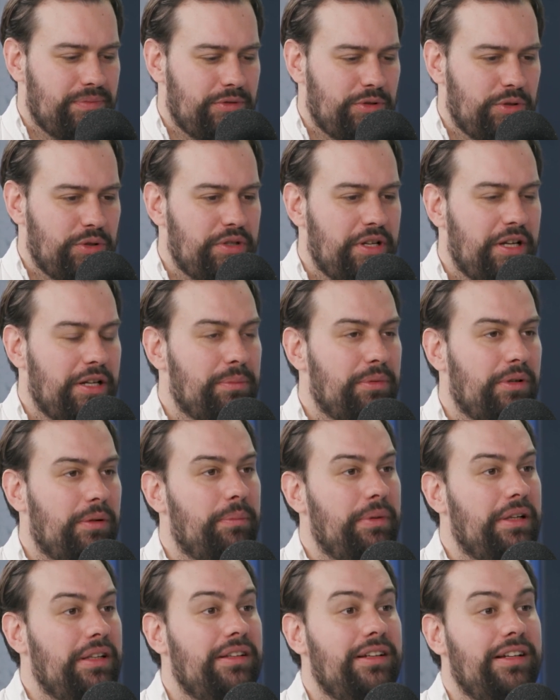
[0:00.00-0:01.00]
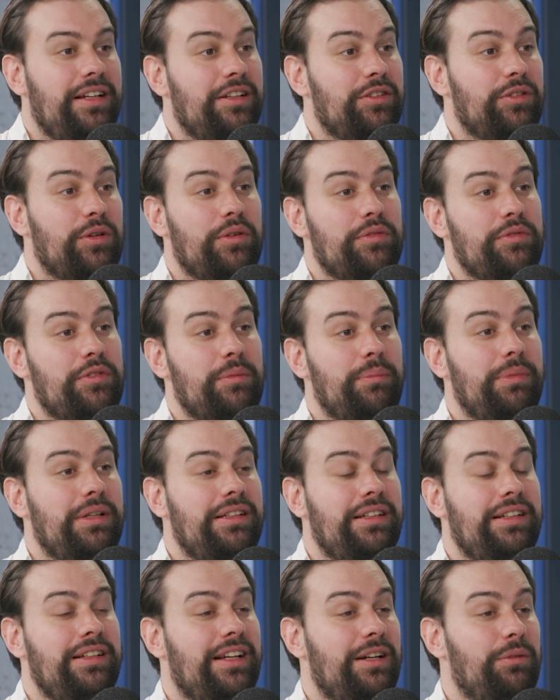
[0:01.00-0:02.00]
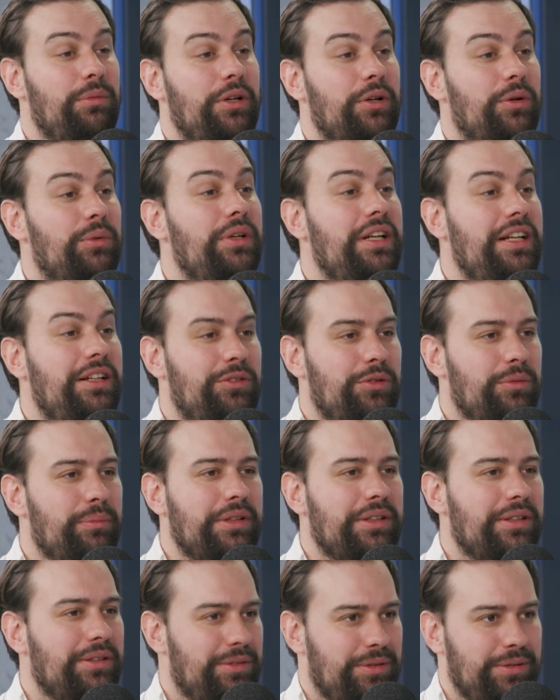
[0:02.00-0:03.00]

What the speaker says: sustainable building is often the building that we don't need to build,